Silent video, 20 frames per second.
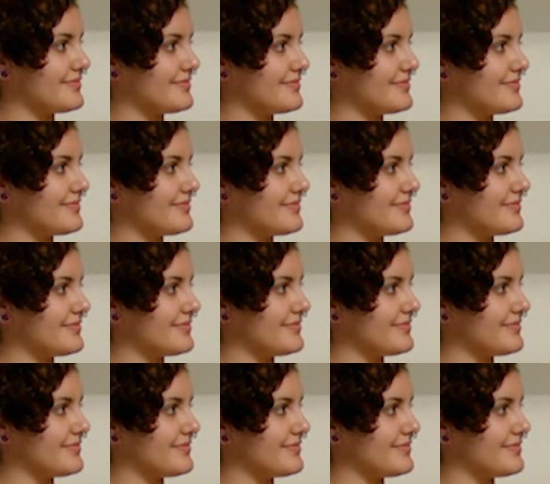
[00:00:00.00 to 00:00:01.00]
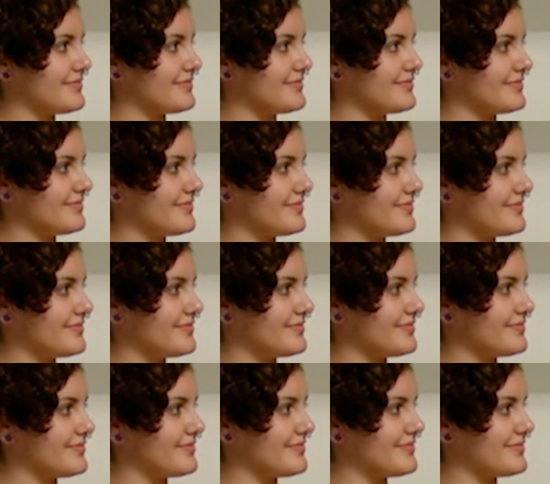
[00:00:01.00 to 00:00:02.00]

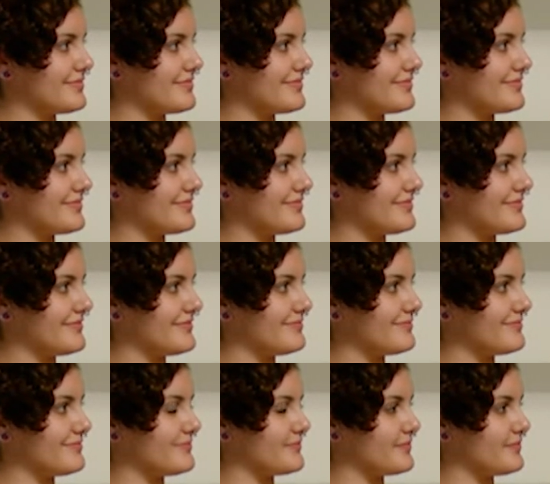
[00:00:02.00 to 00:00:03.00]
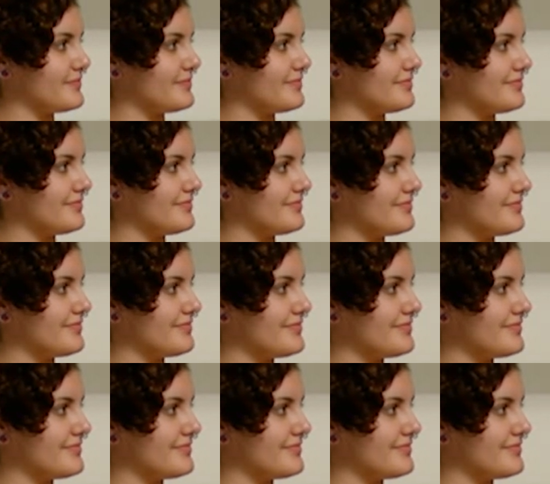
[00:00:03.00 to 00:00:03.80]
No words are spoken by the person on screen.